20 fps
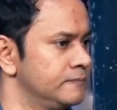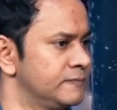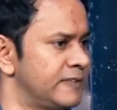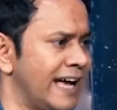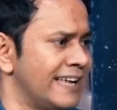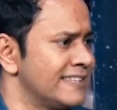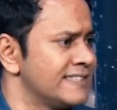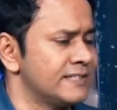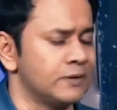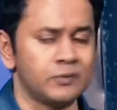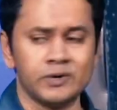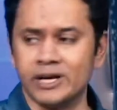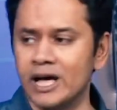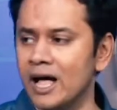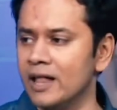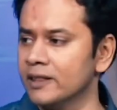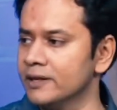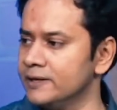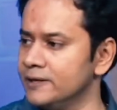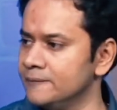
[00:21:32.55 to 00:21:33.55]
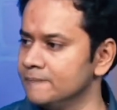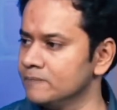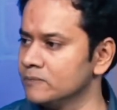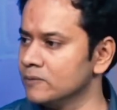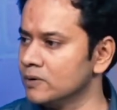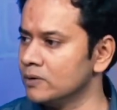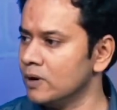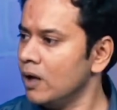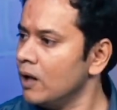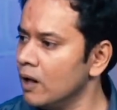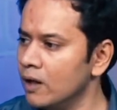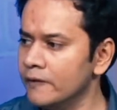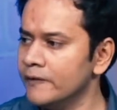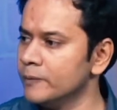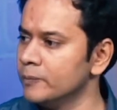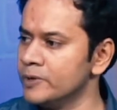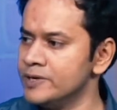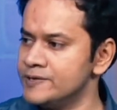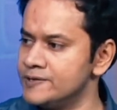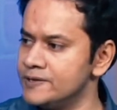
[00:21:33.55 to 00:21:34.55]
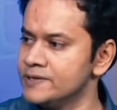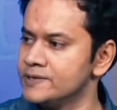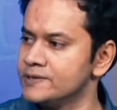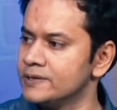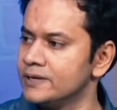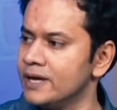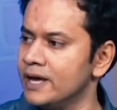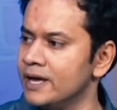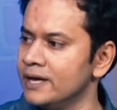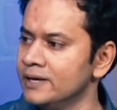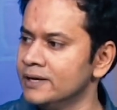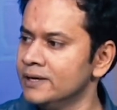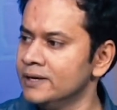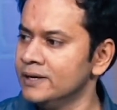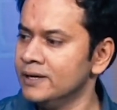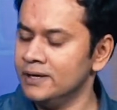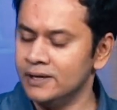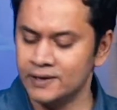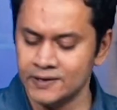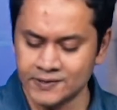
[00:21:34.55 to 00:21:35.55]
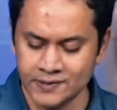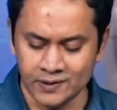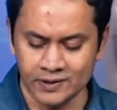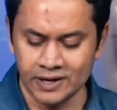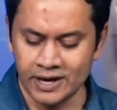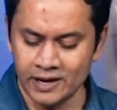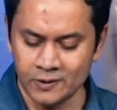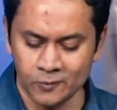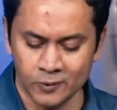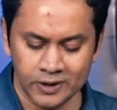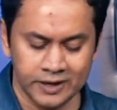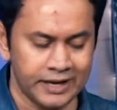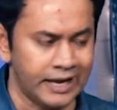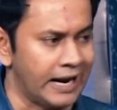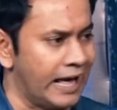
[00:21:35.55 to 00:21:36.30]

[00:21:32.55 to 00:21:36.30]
That's the reality. All that we see today is going to end one day.